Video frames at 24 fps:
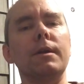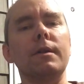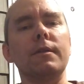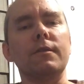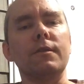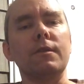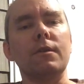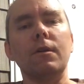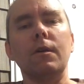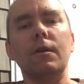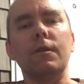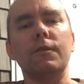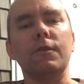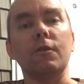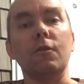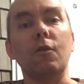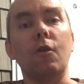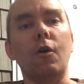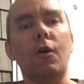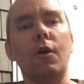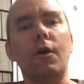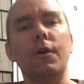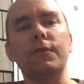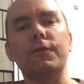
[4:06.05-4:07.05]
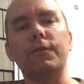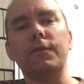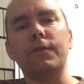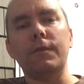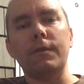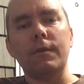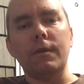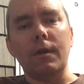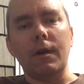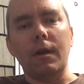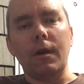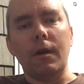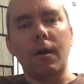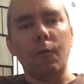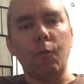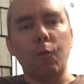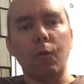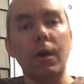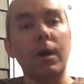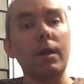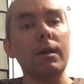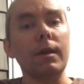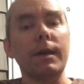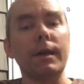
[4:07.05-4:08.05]
it's a lost
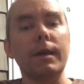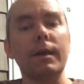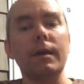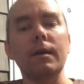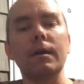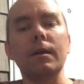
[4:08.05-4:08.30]
relic.